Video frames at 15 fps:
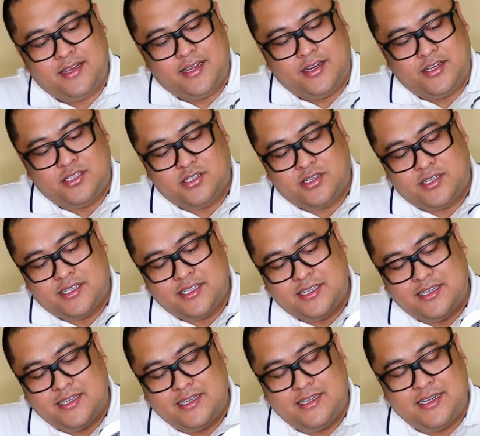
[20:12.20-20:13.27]

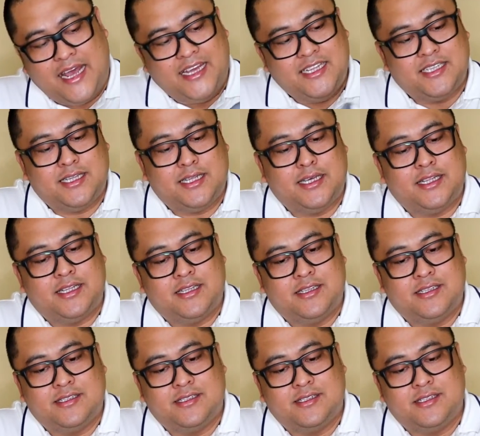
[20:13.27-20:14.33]
19.
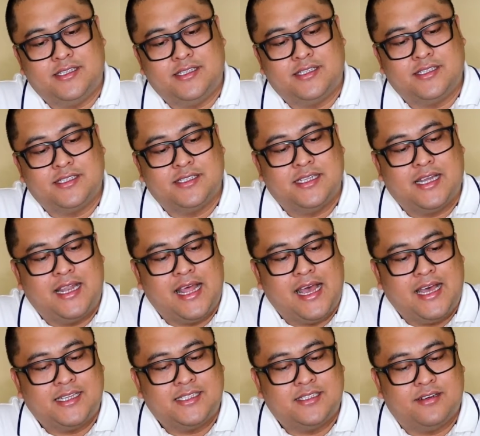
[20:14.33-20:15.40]
So, this is the
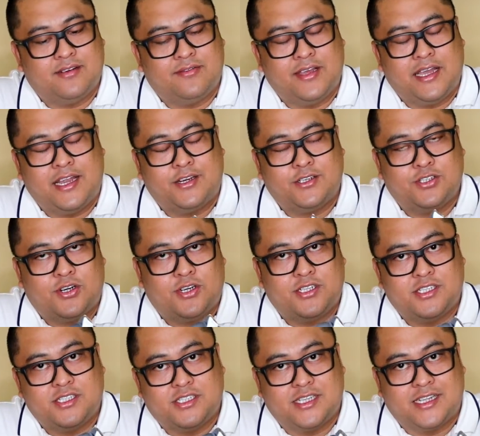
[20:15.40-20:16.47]
last of Air
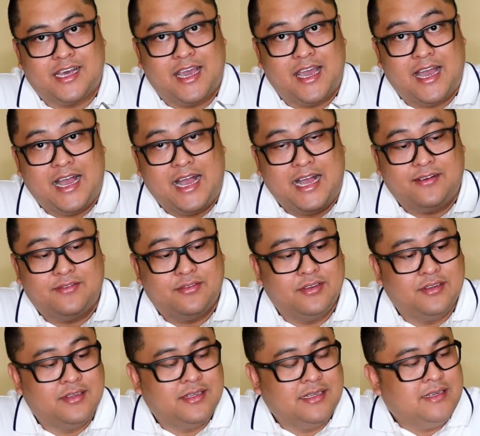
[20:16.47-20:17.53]
Jordans that I have.
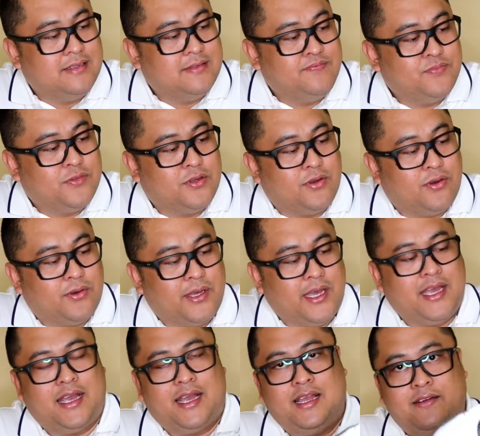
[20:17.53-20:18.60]

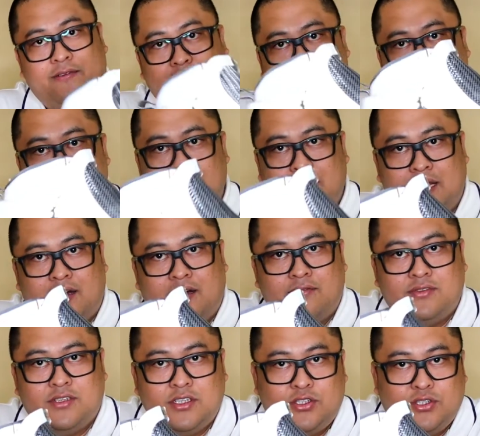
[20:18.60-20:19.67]
Okay, I really
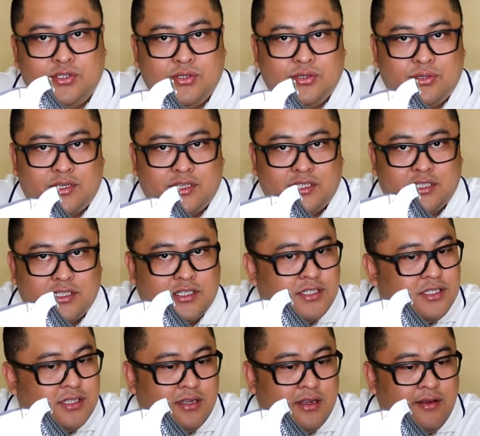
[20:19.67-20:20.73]
love this shoe because
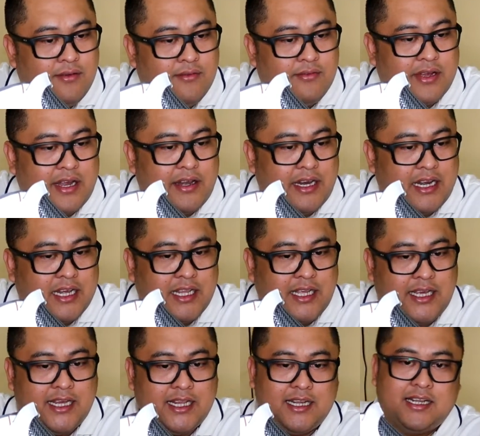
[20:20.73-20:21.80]
it's very
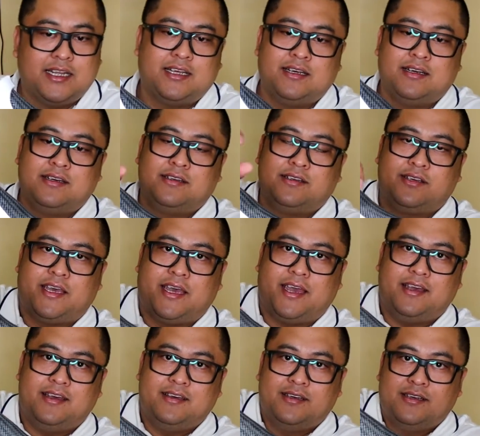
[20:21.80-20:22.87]
clean.
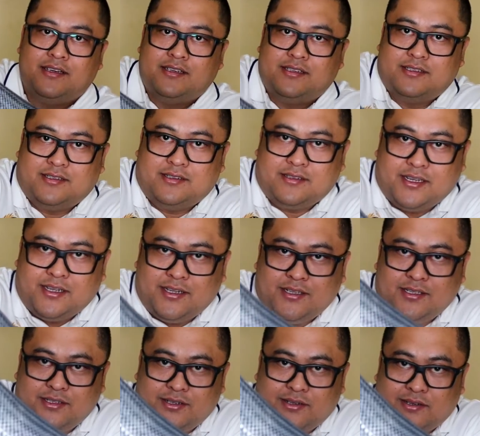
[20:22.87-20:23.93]
Okay? So,
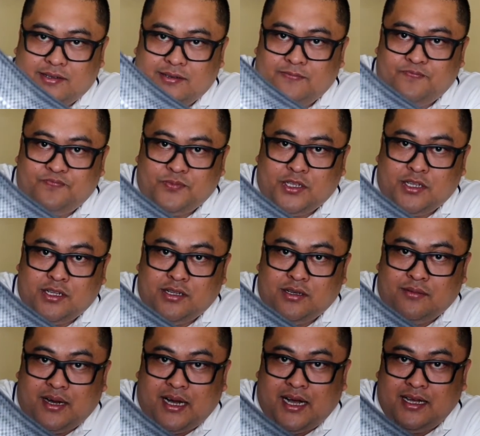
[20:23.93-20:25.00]
tignan nyo.
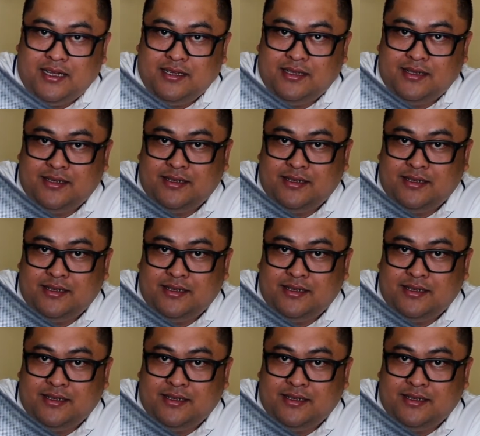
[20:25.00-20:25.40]
Diba?